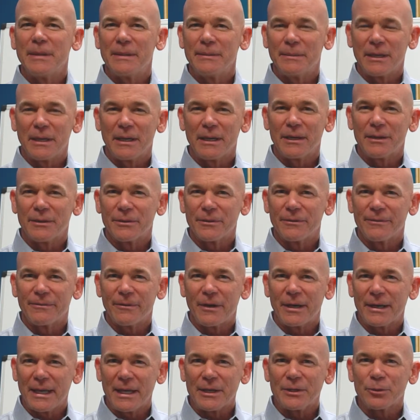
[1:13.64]
The
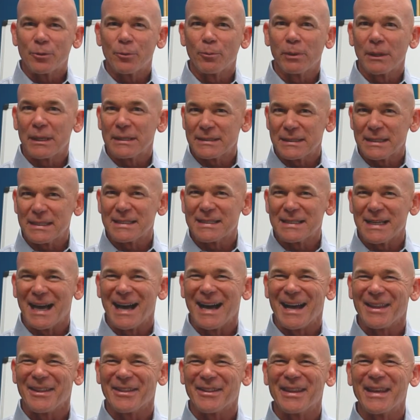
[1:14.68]
financial blessings
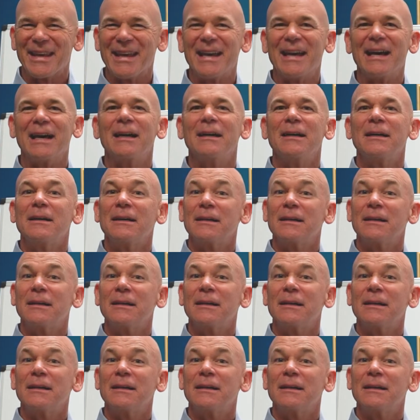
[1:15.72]
aren't there.